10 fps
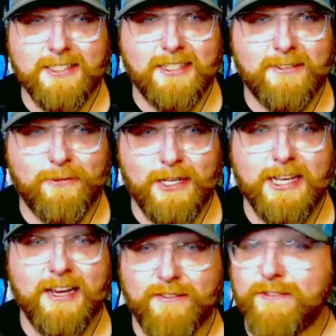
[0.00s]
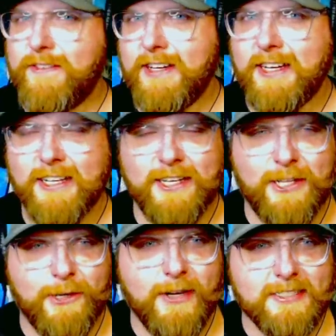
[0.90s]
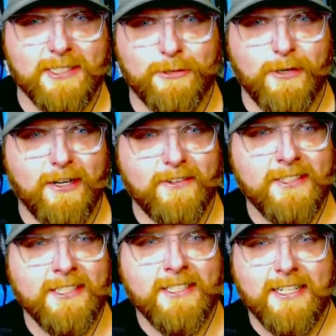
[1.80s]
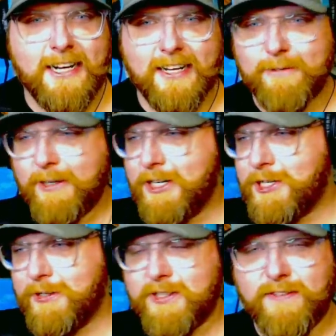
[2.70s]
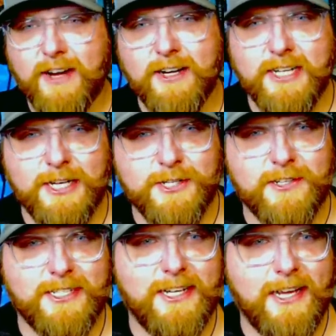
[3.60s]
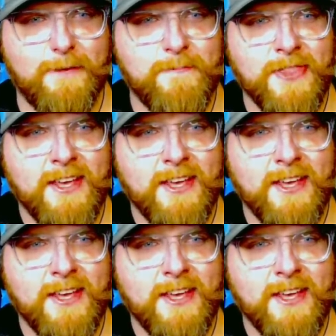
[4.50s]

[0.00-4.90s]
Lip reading: that we have in the U.S. as well, where it shows the fire danger today.